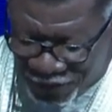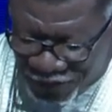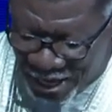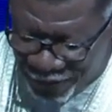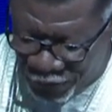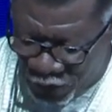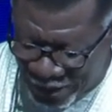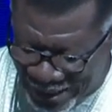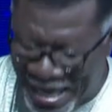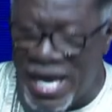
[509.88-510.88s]
therefore
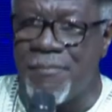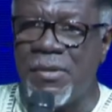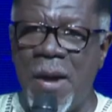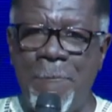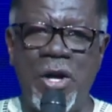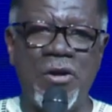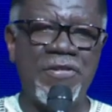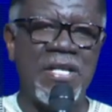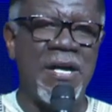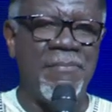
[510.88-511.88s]
came upon
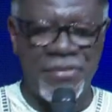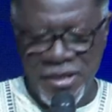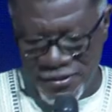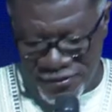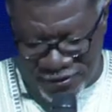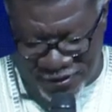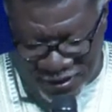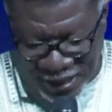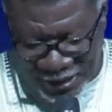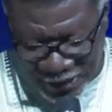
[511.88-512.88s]
them
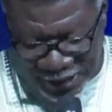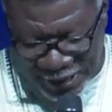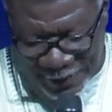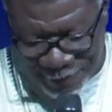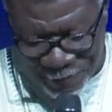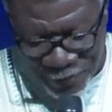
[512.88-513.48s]
suddenly,